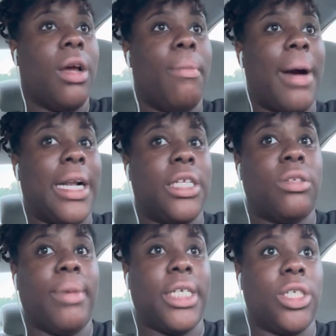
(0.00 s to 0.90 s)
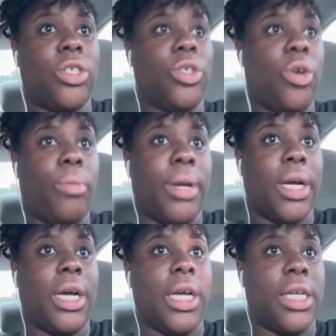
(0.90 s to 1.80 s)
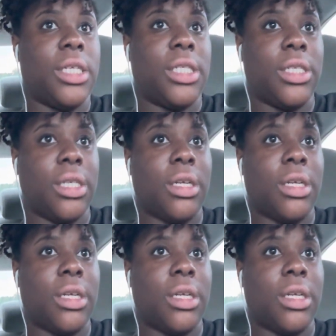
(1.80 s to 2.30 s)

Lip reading: by this message too. Because,